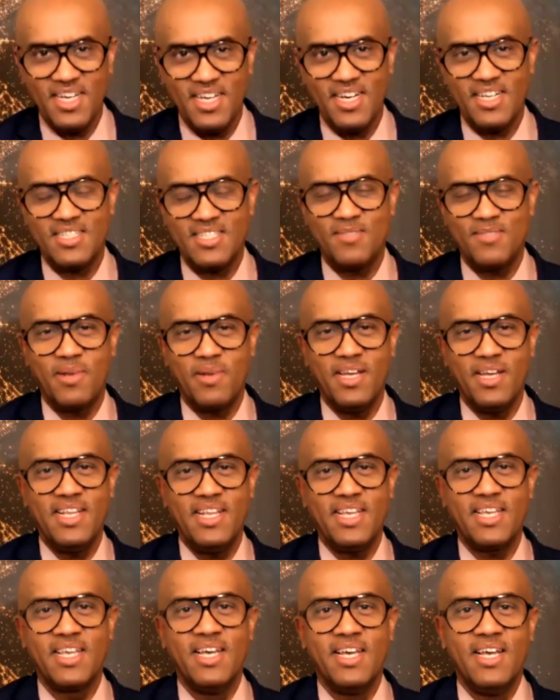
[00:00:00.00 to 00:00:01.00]

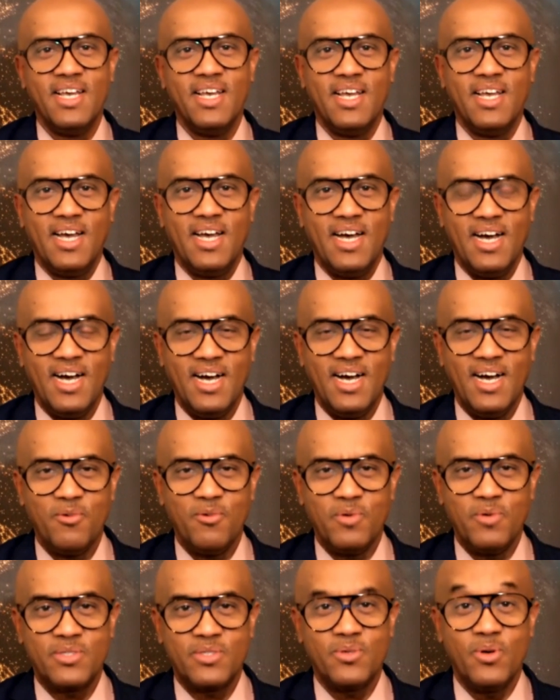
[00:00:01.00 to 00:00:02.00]
explaining
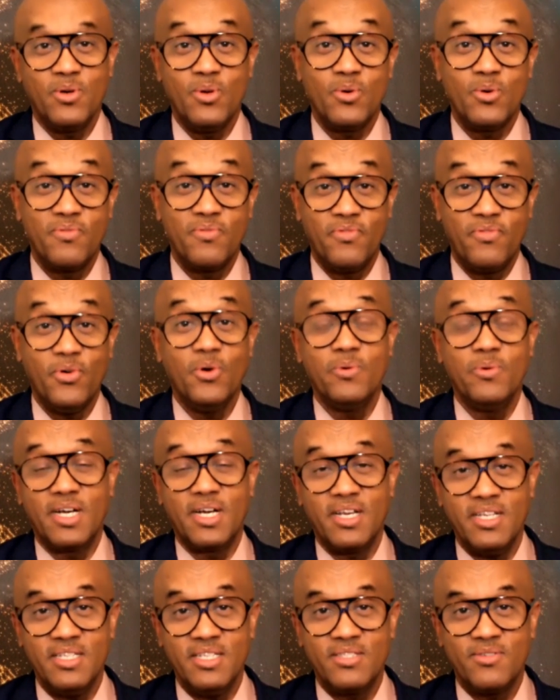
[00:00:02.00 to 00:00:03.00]
what to look
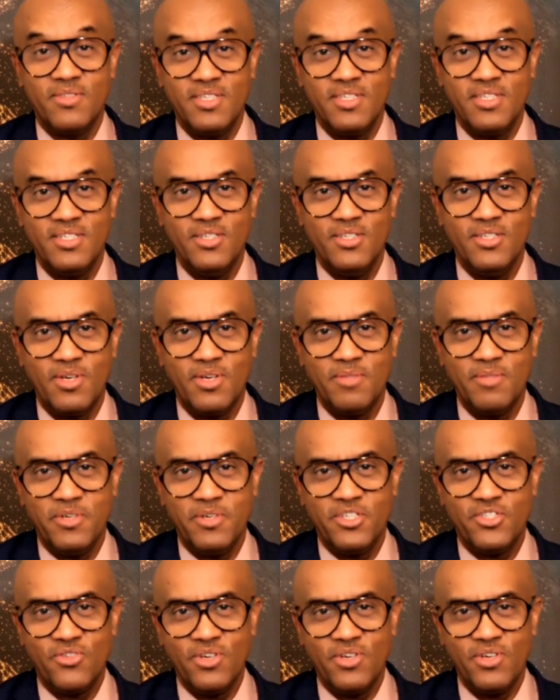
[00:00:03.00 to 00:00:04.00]
forward into this new
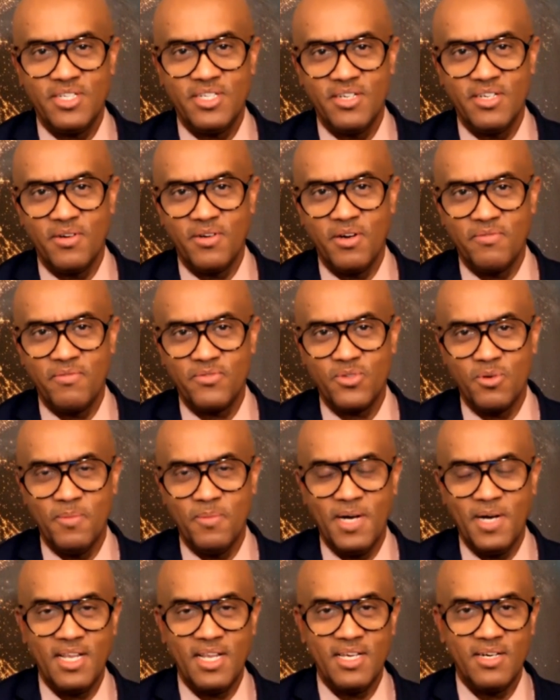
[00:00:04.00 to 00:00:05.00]
administration of
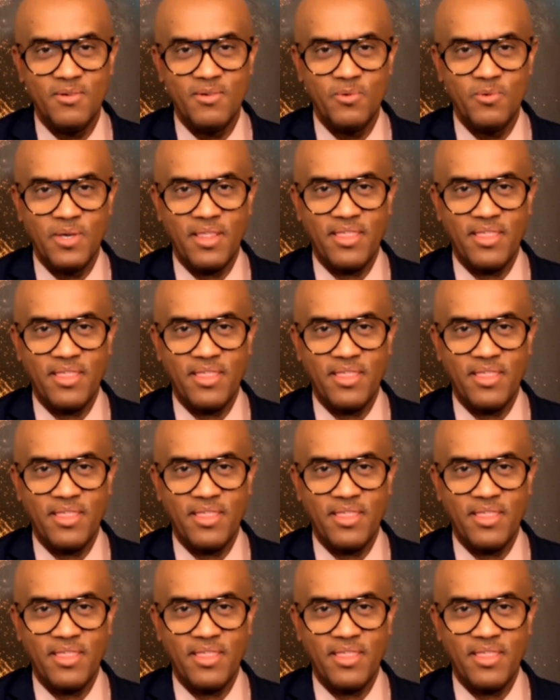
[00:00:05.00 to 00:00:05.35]
Somalia with